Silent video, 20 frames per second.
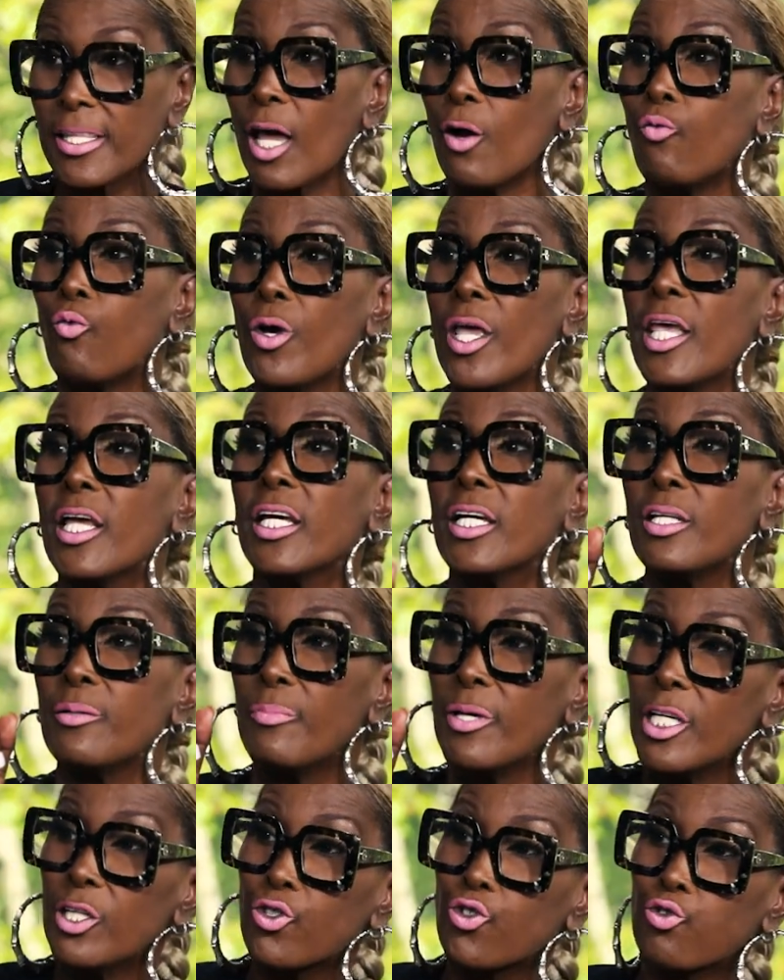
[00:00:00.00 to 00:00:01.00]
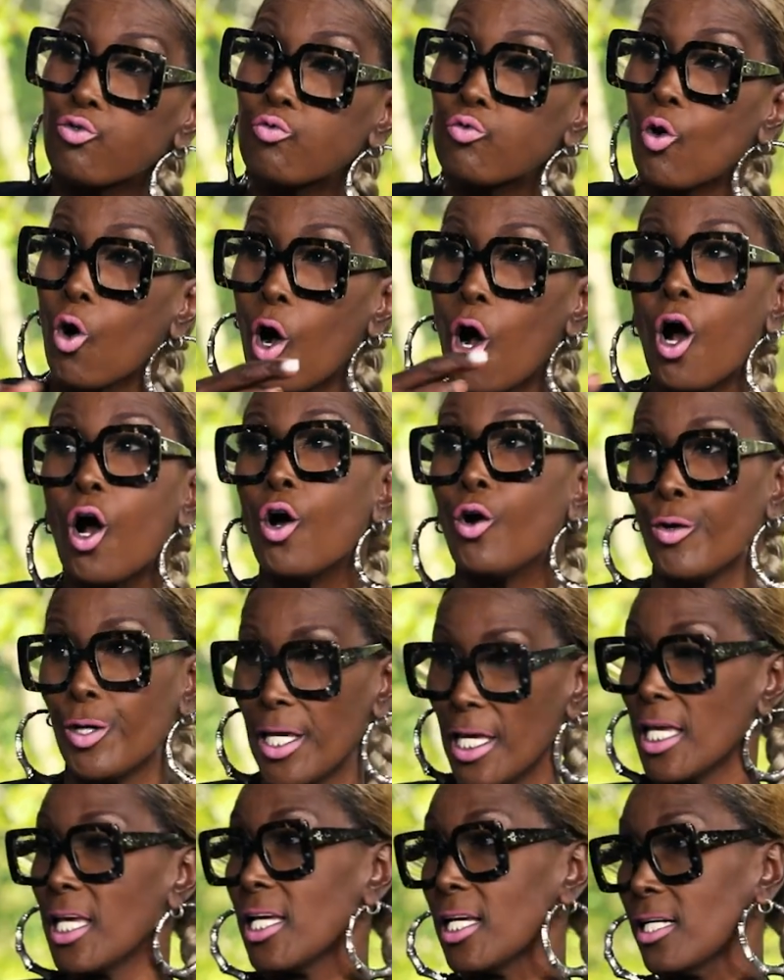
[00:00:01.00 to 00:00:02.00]
That we could be
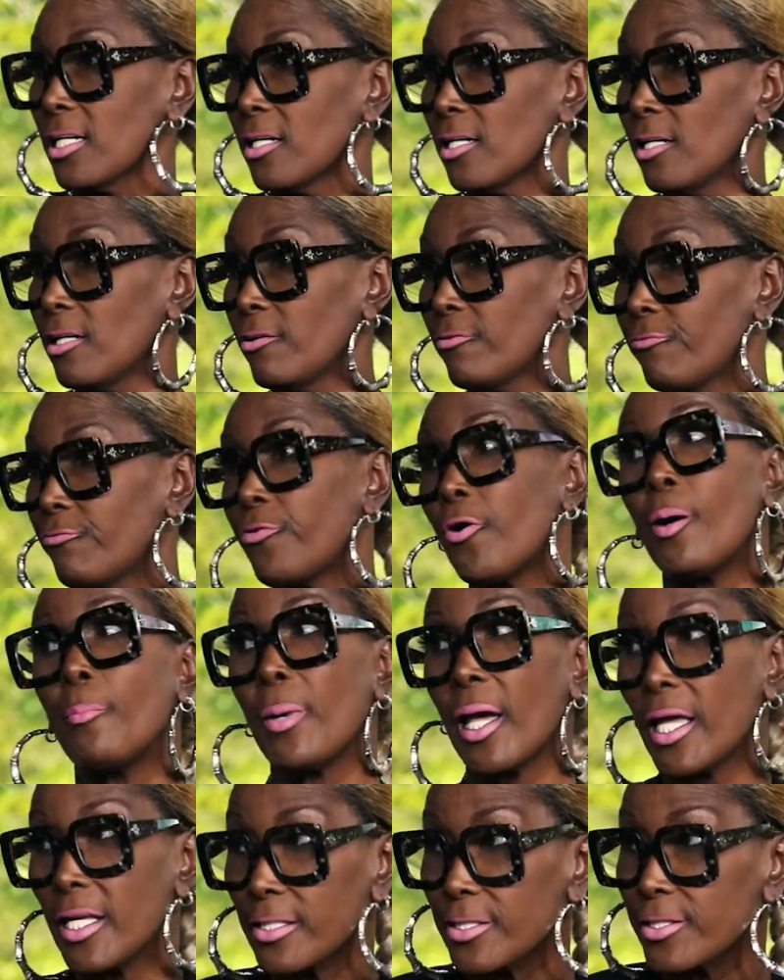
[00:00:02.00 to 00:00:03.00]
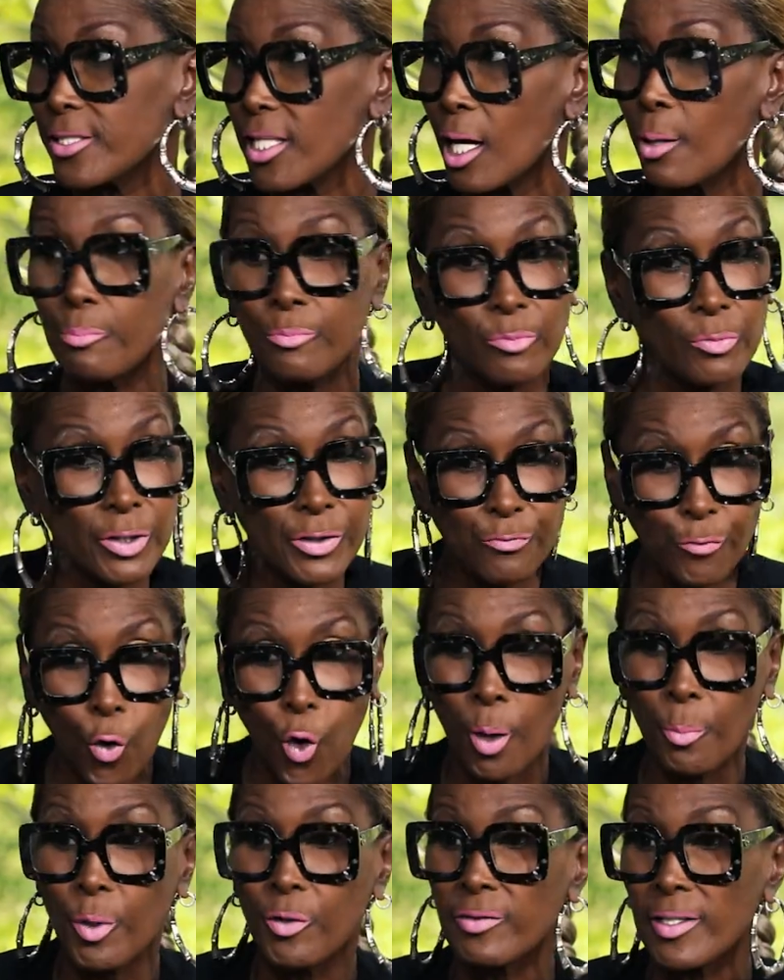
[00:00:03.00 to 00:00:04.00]
drawing from some
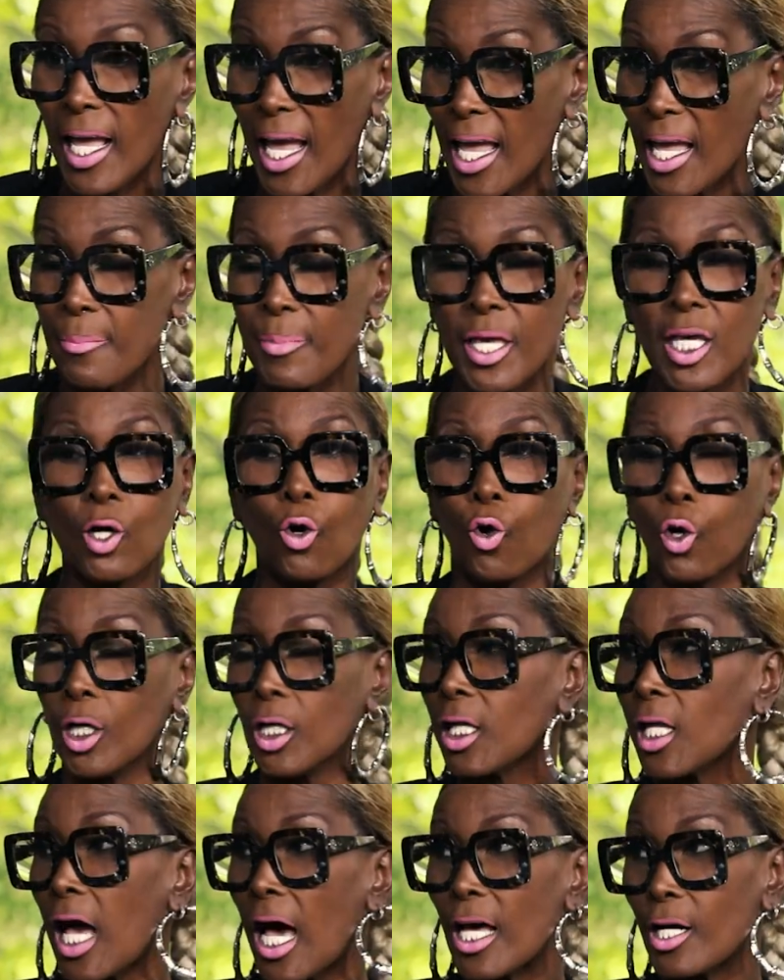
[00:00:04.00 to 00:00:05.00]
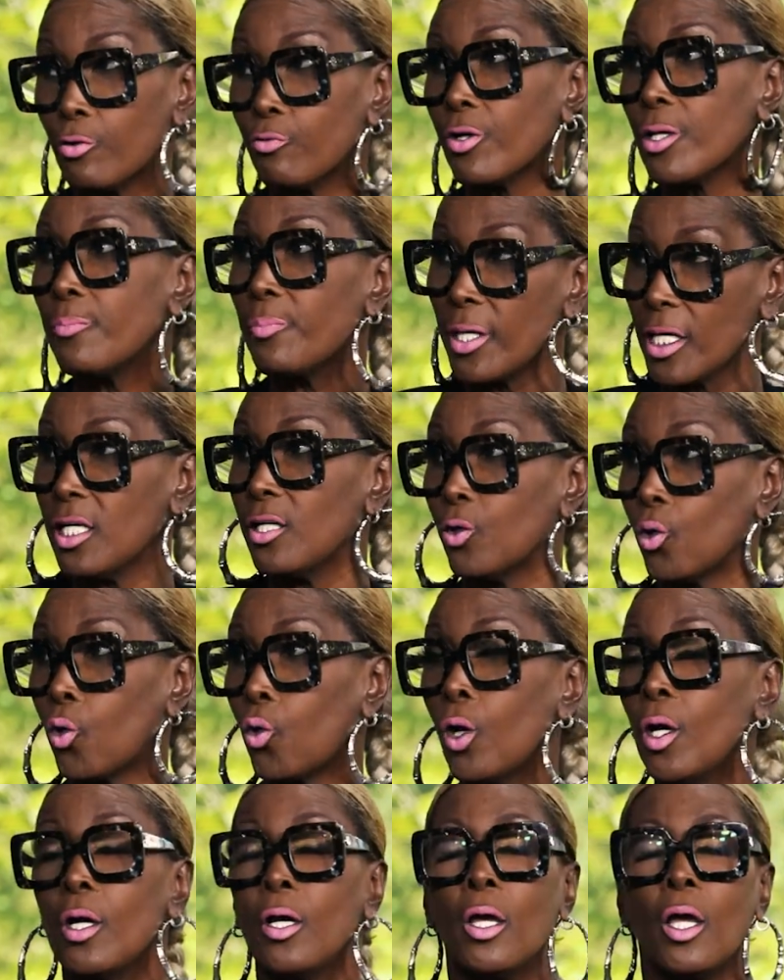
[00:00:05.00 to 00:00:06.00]
form of gaming or lottery bill.